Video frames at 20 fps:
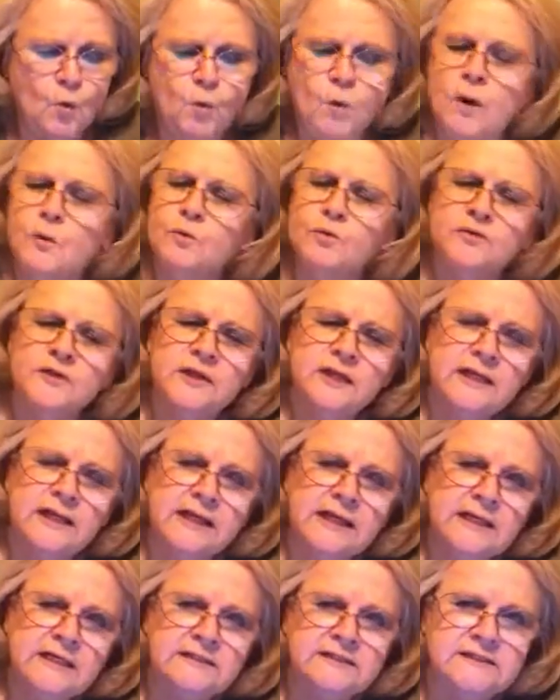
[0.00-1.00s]
What were the
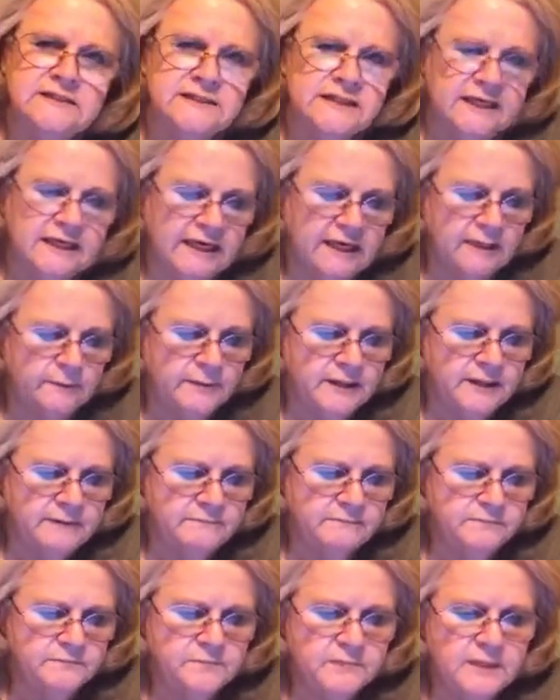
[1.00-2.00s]
links to Kinnaman?
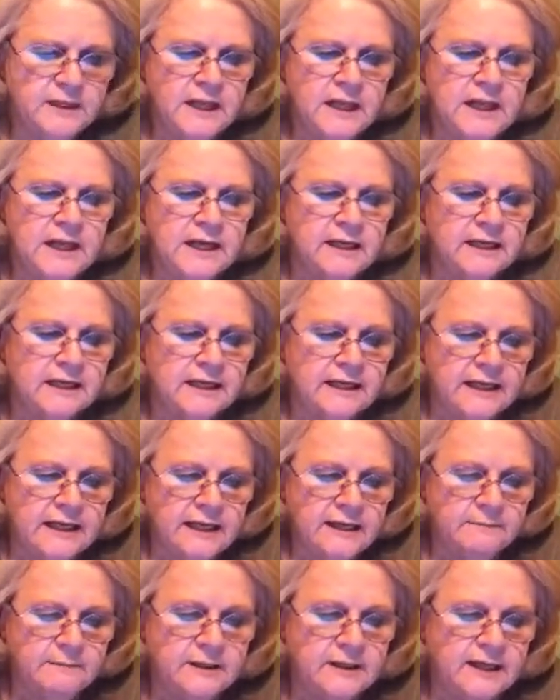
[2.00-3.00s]

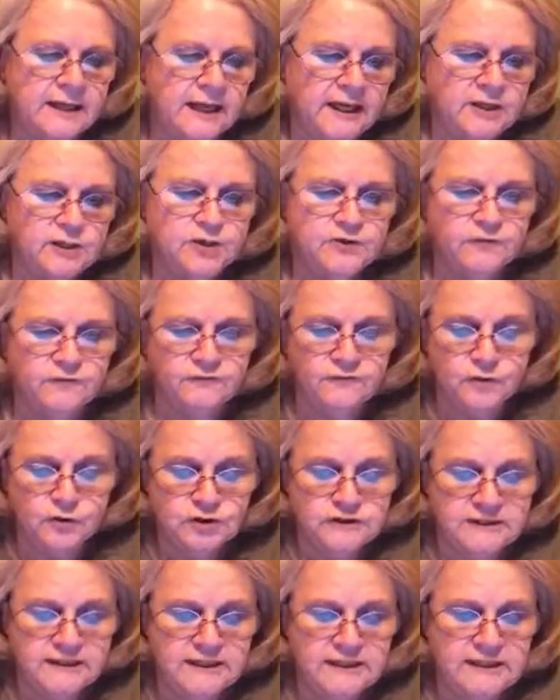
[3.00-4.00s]
Kinnaman and
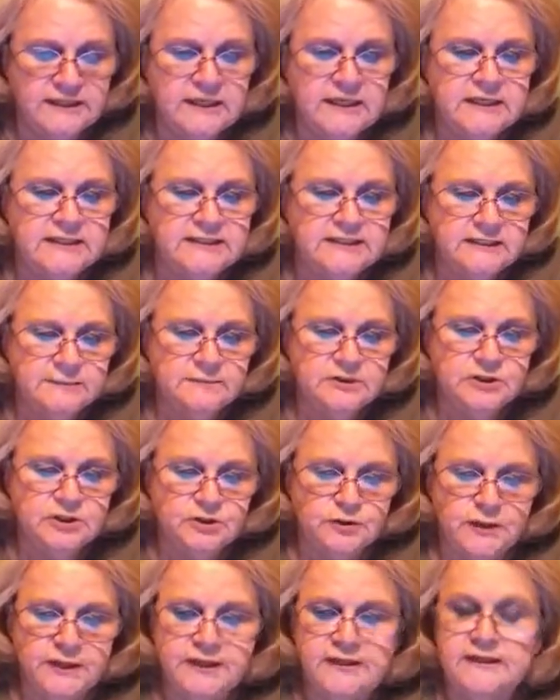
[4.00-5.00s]
Tversky
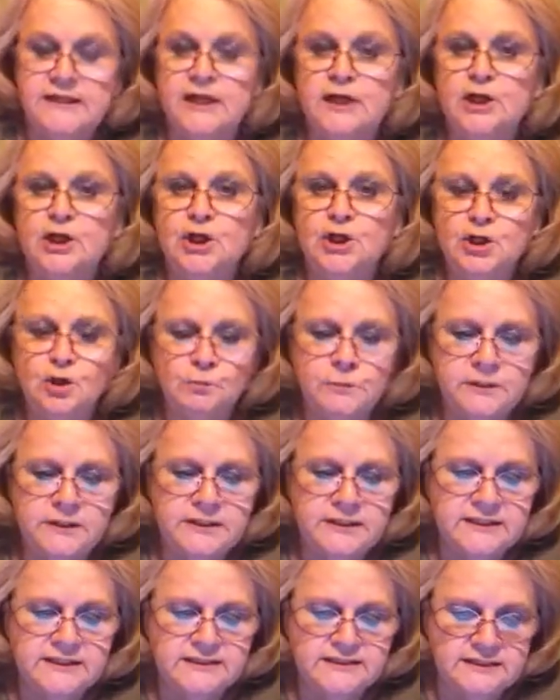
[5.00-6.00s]
demonstrated that
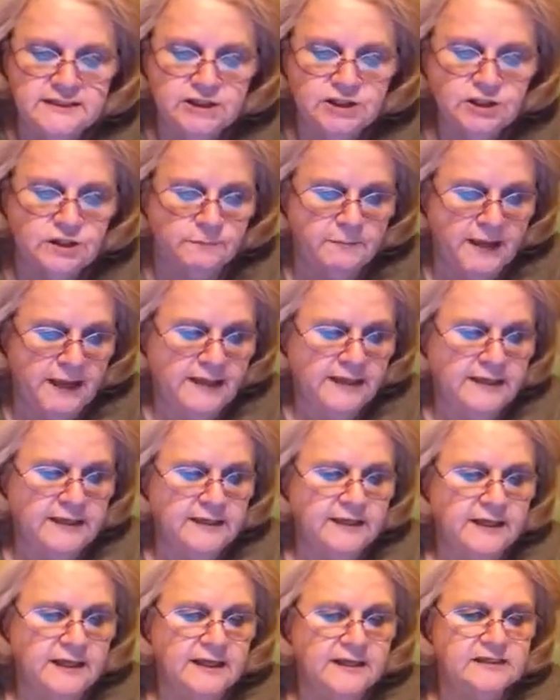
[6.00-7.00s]
human
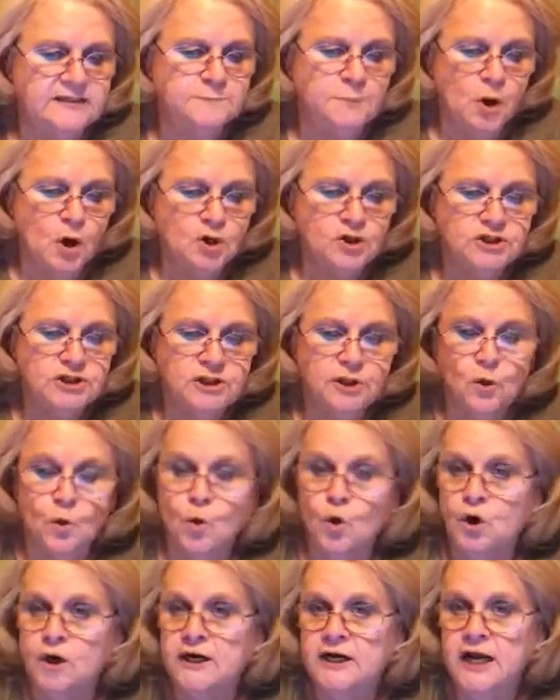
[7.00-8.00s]
decision-making is partially
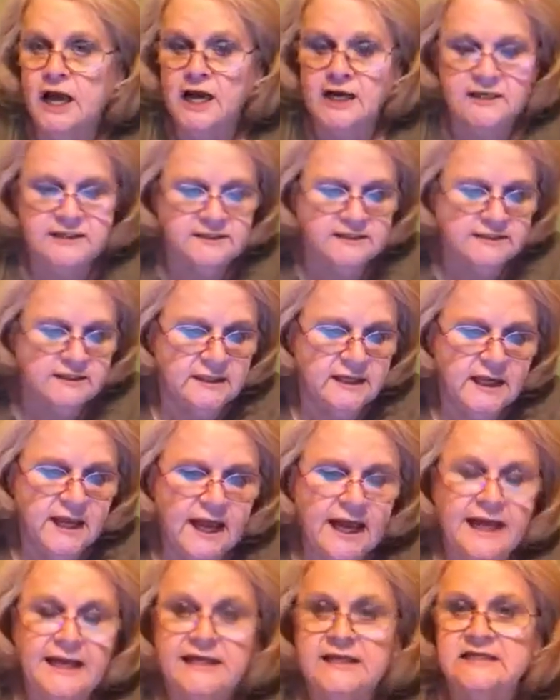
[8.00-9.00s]
organized
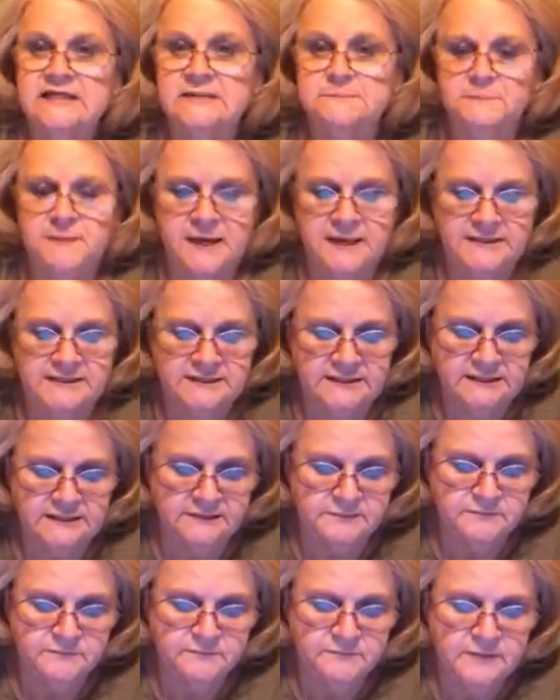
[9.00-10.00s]
and expected.
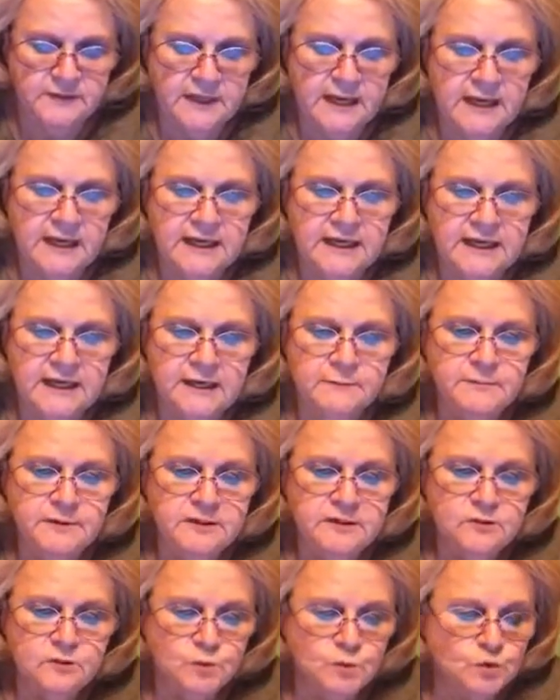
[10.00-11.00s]

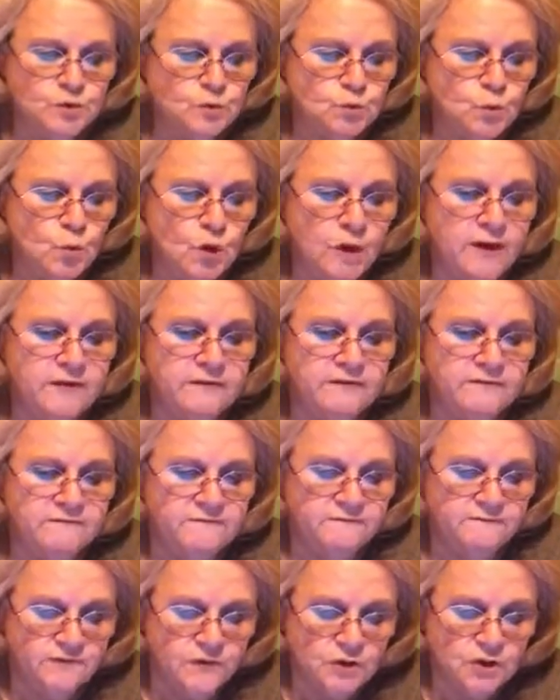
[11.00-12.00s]
Kinnaman was one of the
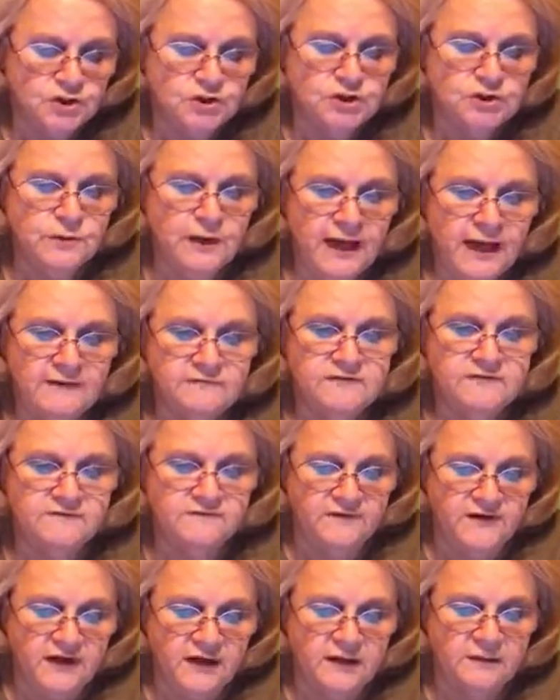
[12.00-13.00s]
first to have
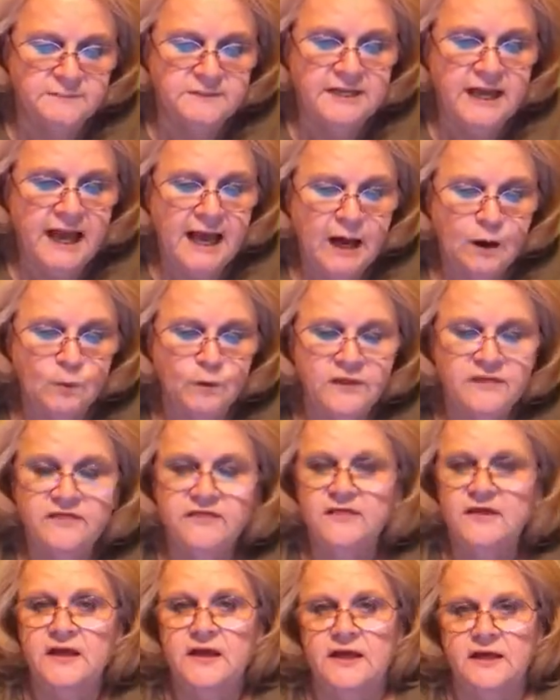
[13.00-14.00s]
developed how we
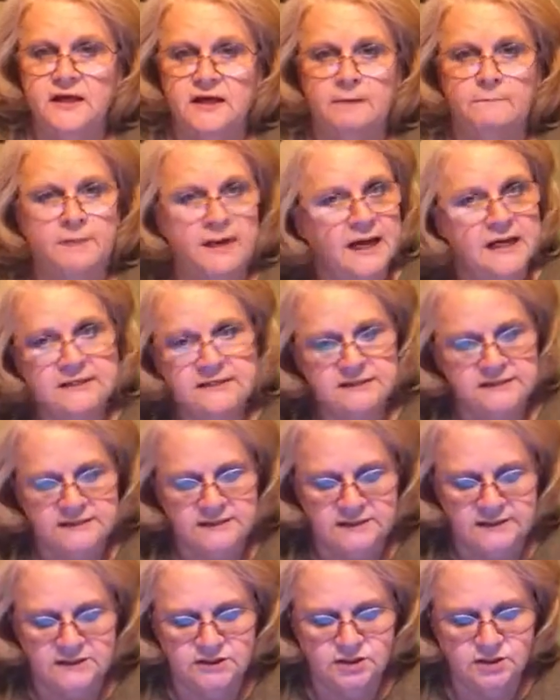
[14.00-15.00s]
think about
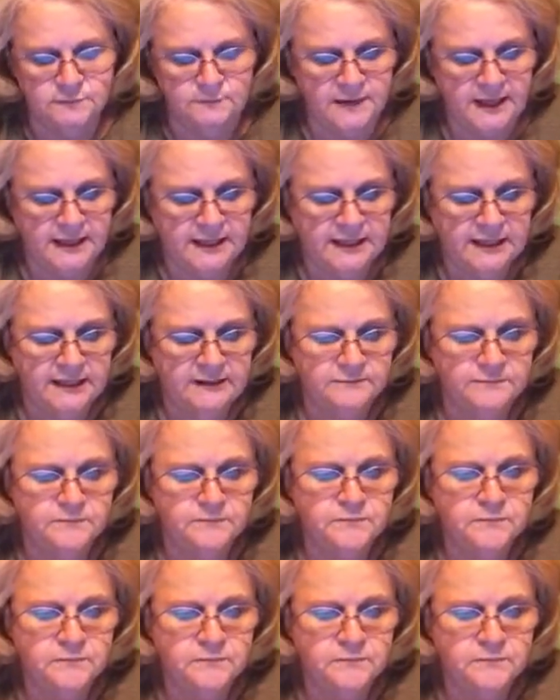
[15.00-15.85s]
decision-making.